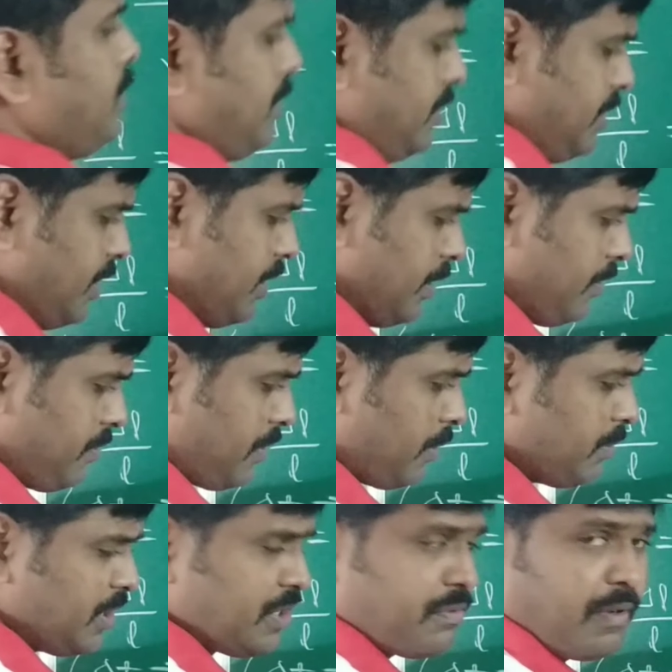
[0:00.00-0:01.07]
See,
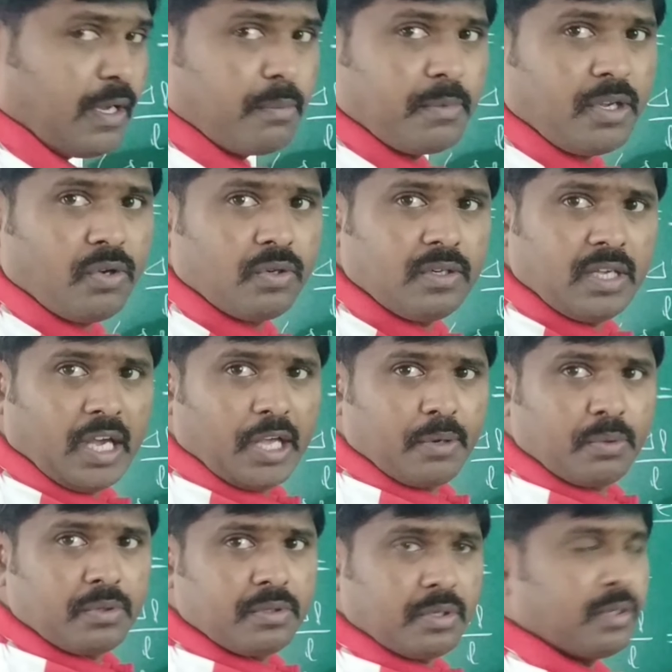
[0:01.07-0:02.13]
from this formula only I
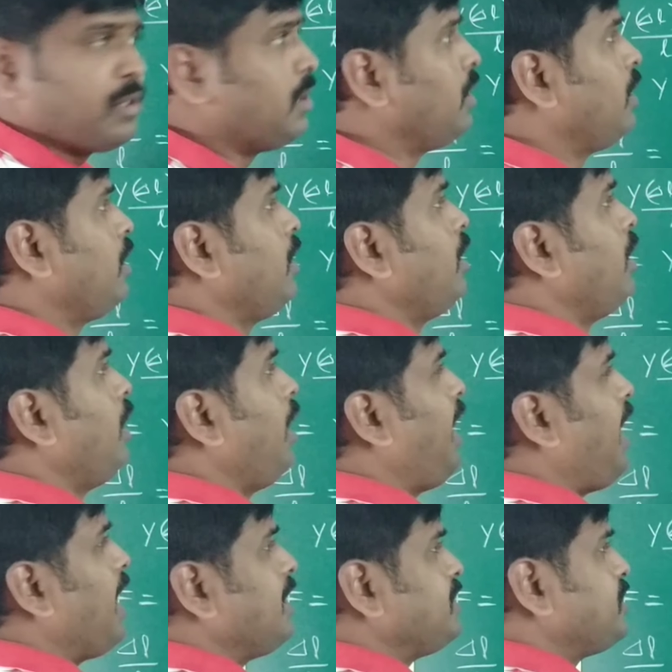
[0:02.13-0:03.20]
wrote. And